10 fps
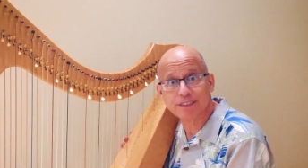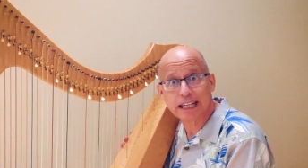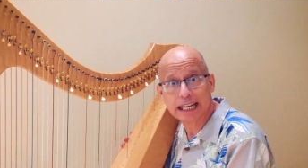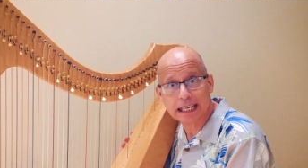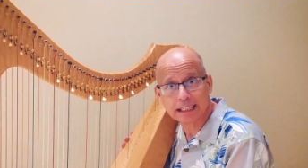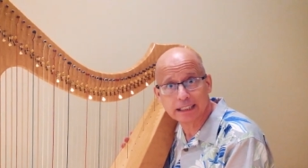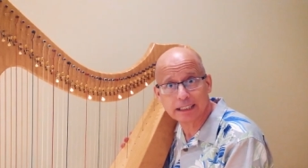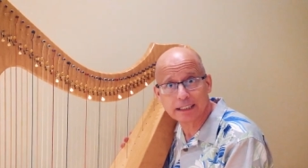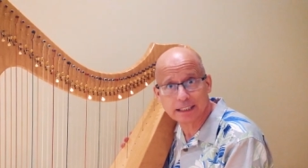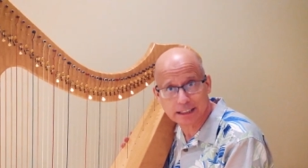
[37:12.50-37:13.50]
Canon
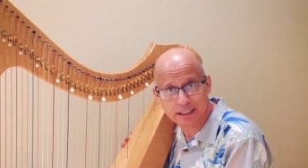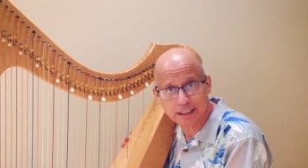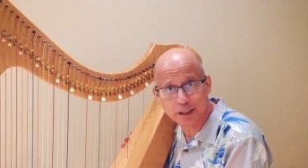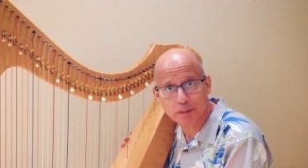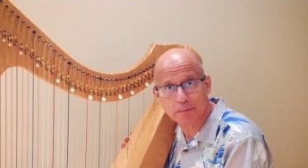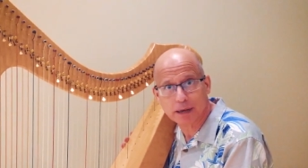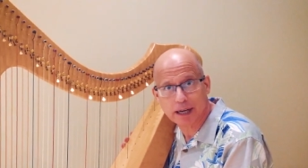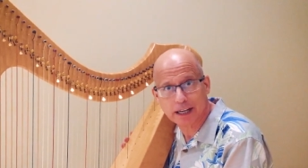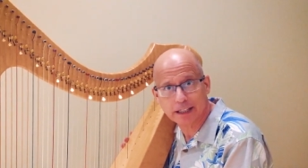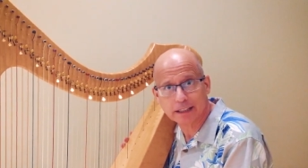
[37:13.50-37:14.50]
in D
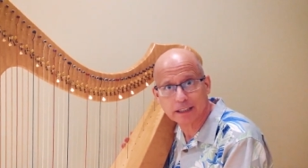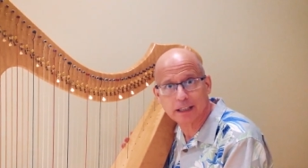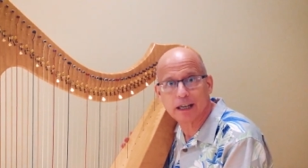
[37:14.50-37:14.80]
by